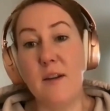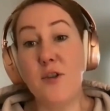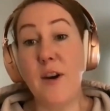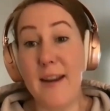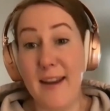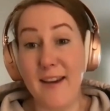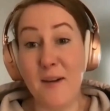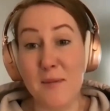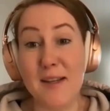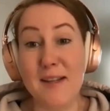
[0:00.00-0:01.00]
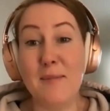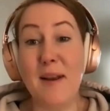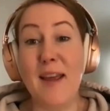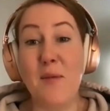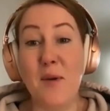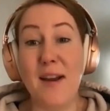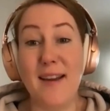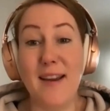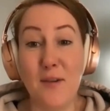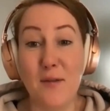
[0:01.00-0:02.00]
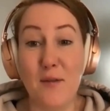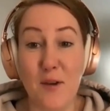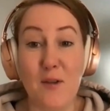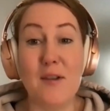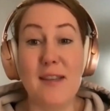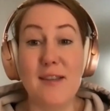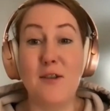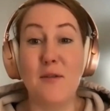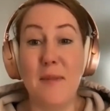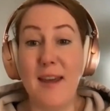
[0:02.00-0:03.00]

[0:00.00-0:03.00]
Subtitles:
training comes into play, where a lot of the focus is on